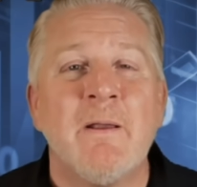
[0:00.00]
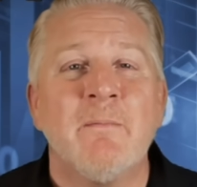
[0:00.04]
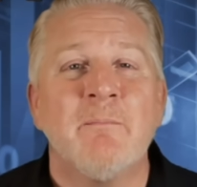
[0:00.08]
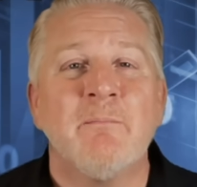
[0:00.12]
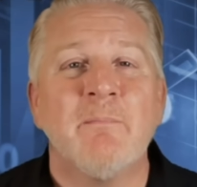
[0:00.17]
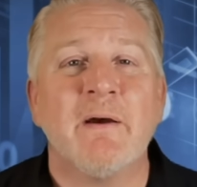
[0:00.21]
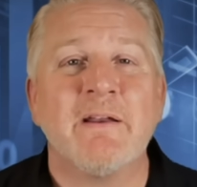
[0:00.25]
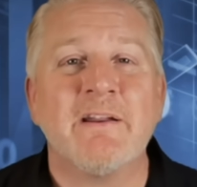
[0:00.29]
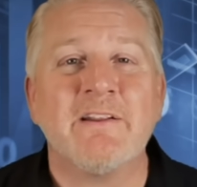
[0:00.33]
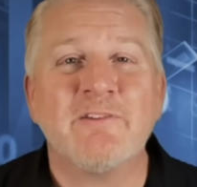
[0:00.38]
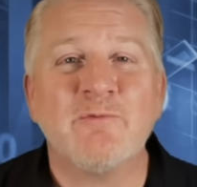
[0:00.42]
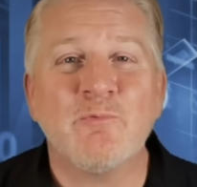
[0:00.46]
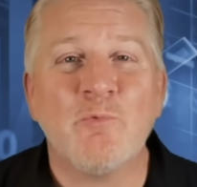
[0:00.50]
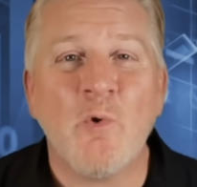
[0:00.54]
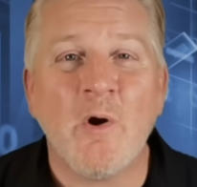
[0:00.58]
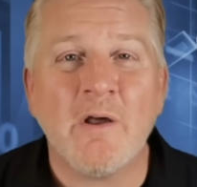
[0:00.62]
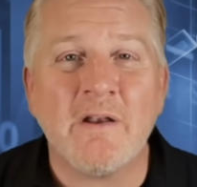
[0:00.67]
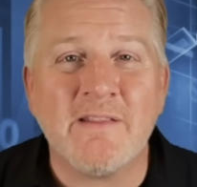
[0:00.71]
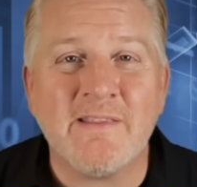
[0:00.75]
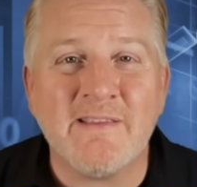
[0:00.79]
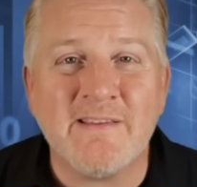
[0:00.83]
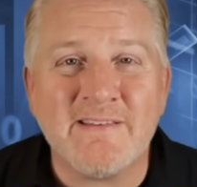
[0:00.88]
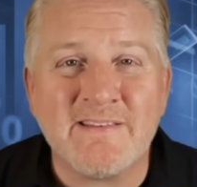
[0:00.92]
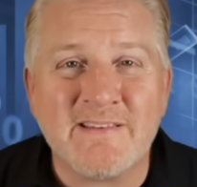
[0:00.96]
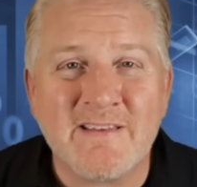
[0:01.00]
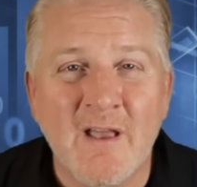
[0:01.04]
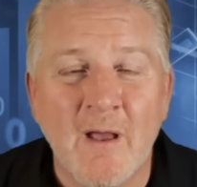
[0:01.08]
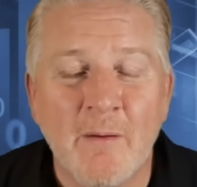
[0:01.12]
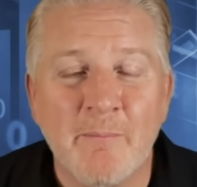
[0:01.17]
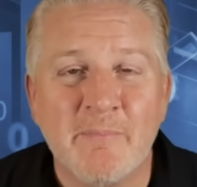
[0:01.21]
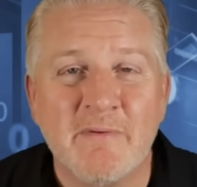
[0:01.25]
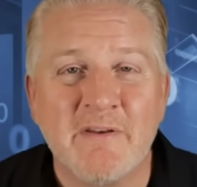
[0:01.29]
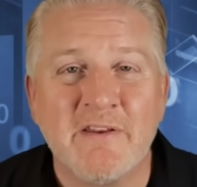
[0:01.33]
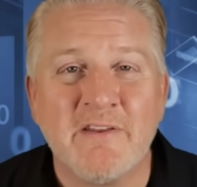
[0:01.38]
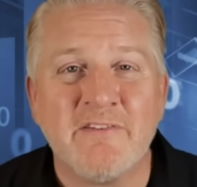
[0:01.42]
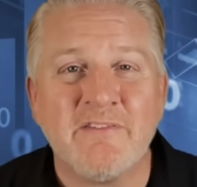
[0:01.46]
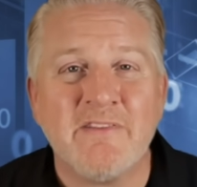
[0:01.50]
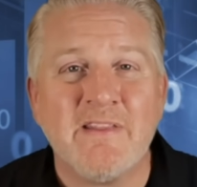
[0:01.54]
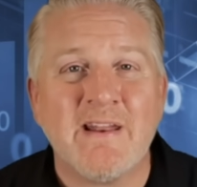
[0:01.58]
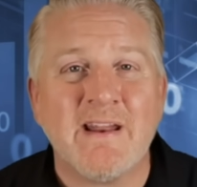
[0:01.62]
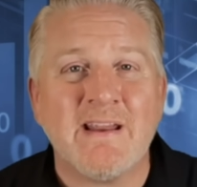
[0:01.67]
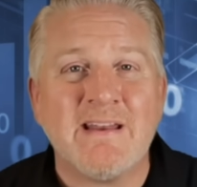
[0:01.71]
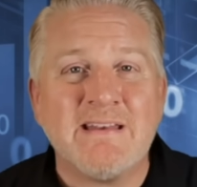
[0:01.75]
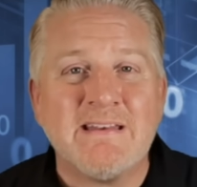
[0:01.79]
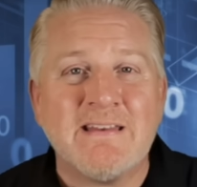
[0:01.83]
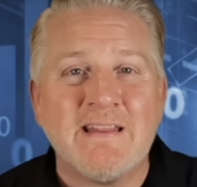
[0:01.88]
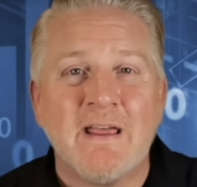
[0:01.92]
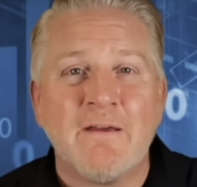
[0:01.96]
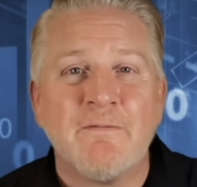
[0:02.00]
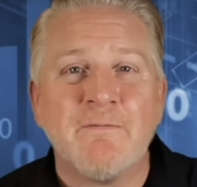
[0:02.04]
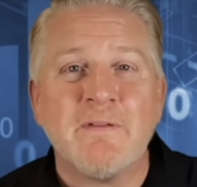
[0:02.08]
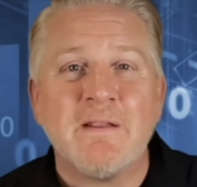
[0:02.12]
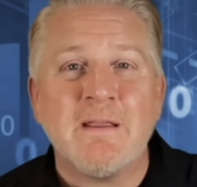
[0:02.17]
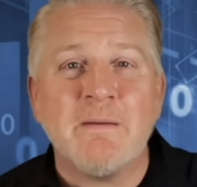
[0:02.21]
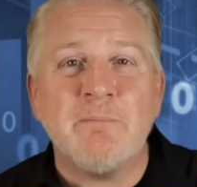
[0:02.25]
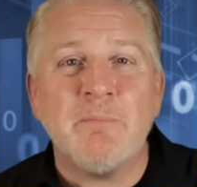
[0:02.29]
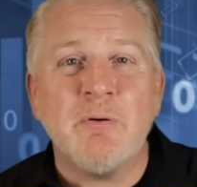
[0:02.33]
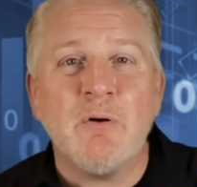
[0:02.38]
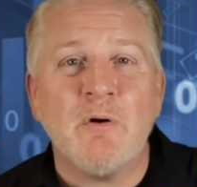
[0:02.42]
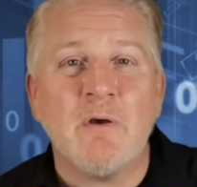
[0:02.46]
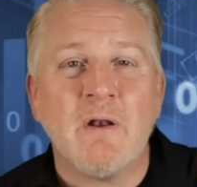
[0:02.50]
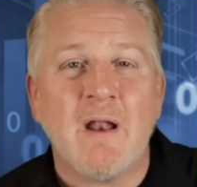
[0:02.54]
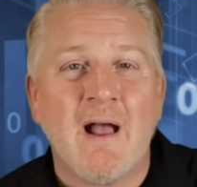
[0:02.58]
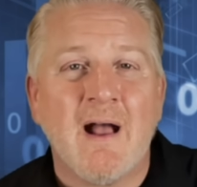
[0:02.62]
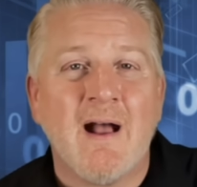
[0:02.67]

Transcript: but it's one of these companies that I definitely put